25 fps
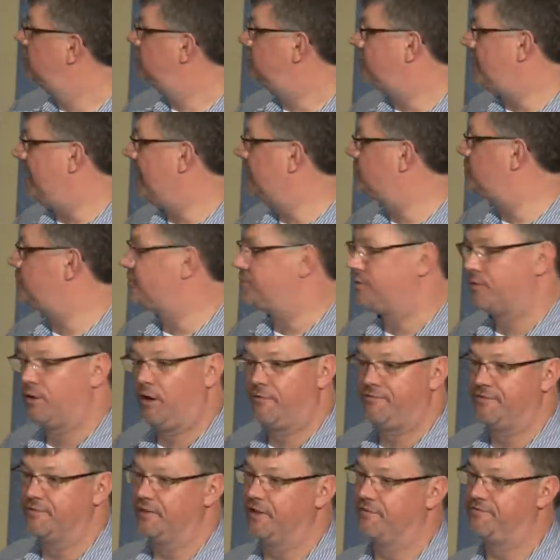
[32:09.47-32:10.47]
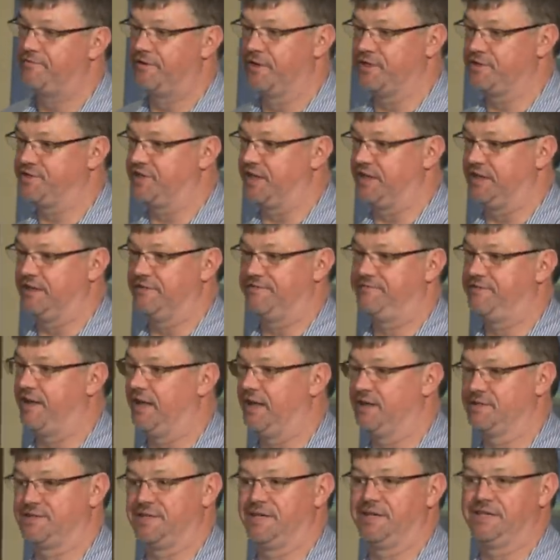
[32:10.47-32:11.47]
Routers are often the first thing that
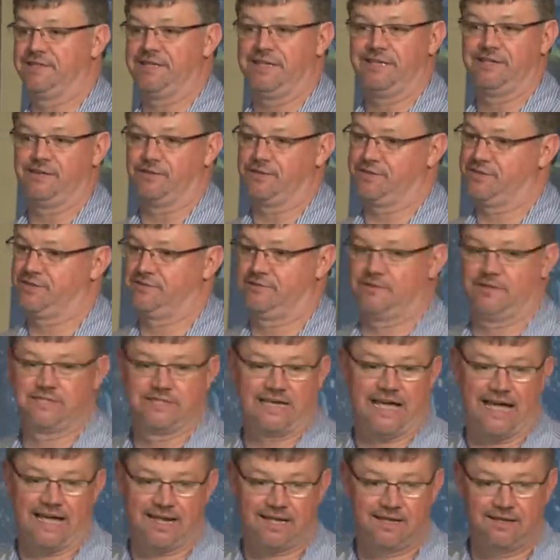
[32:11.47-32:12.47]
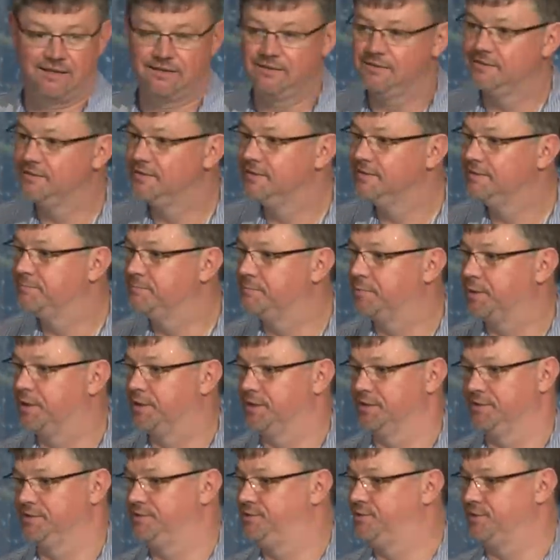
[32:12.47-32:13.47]
fails in a DDoS attack,
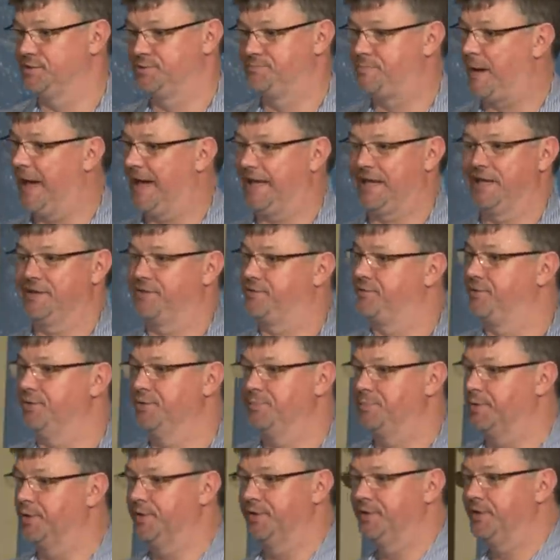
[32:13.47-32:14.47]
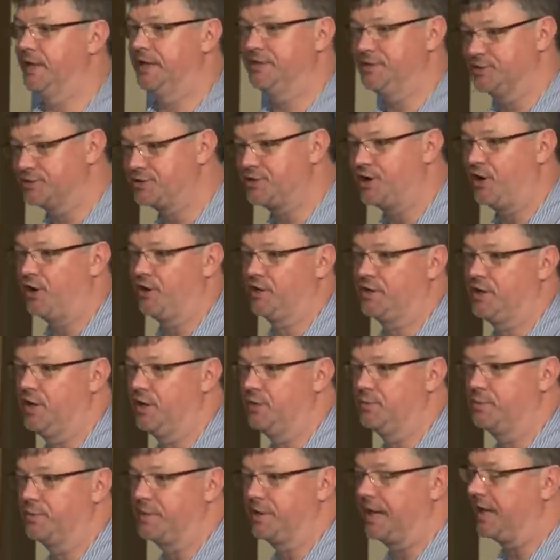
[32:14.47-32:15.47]
because just packet throughput, they just can't
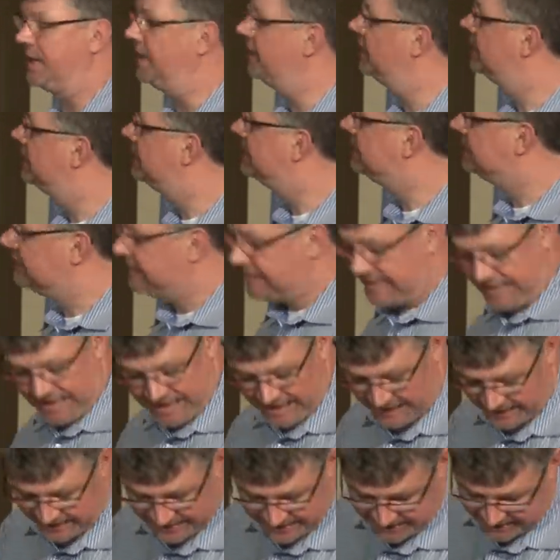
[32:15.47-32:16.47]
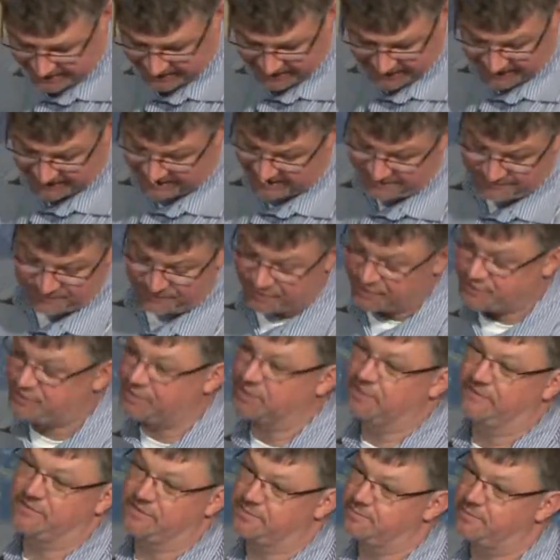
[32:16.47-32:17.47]
cope with it. And, uh, and even the
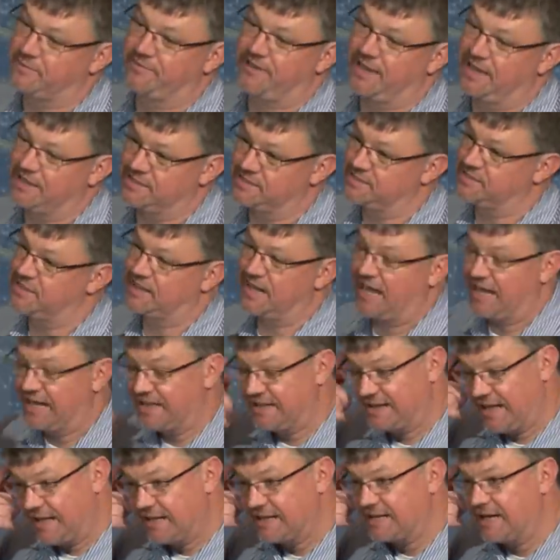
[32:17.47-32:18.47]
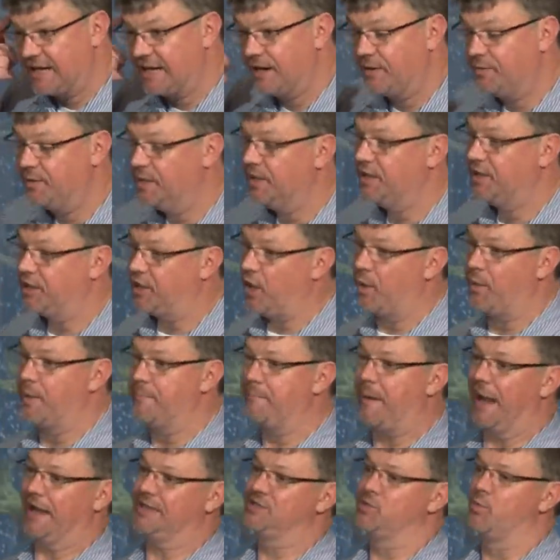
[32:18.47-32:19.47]
service providers today, that, you know, going
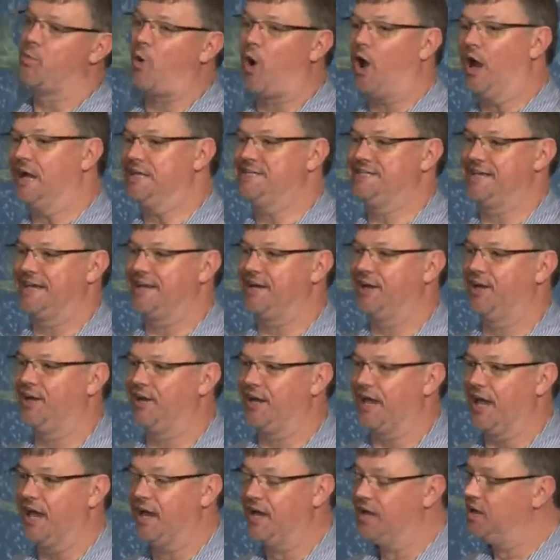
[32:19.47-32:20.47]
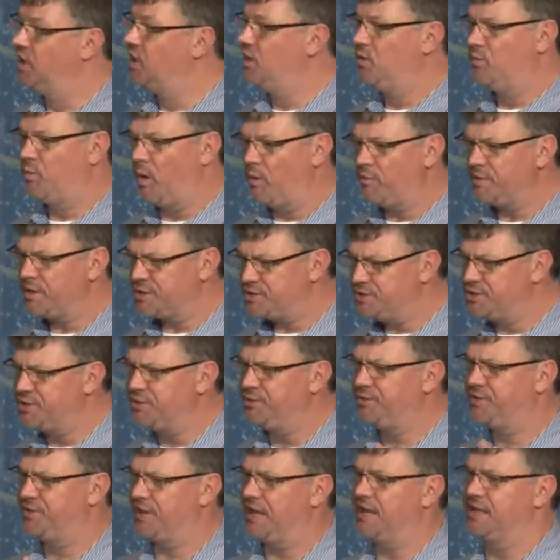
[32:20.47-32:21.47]
back to what I said earlier, what were the
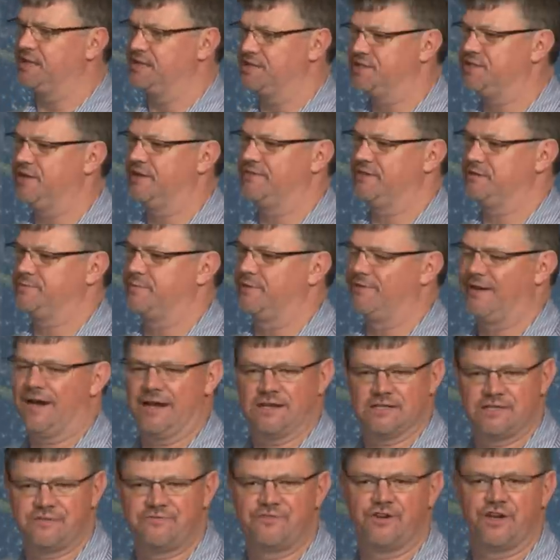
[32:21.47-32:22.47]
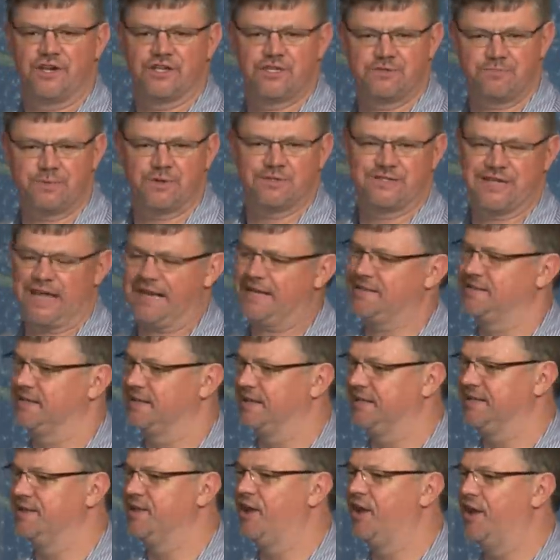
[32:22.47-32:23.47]
two things service providers first protected
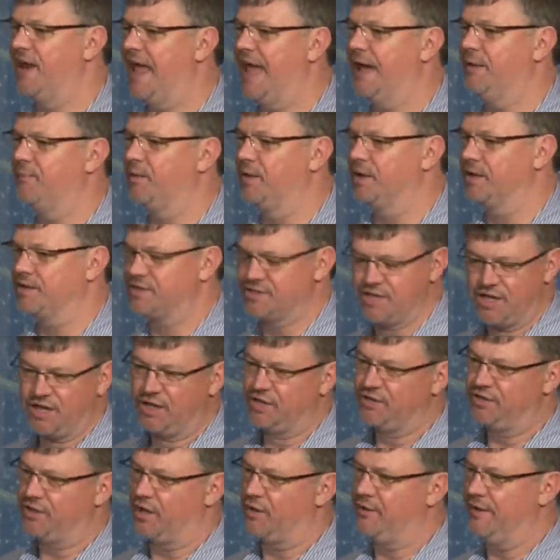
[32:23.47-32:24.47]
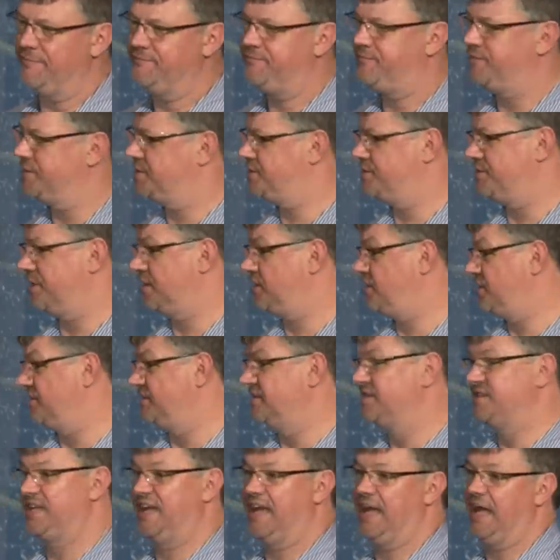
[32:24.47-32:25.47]
in their networks? Their infrastructure
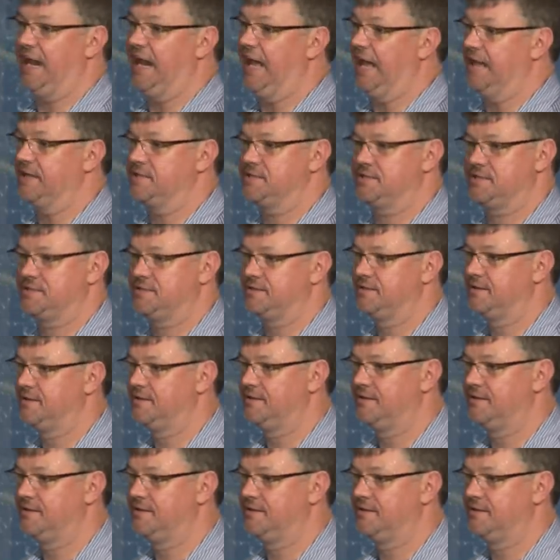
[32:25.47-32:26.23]
and D N S.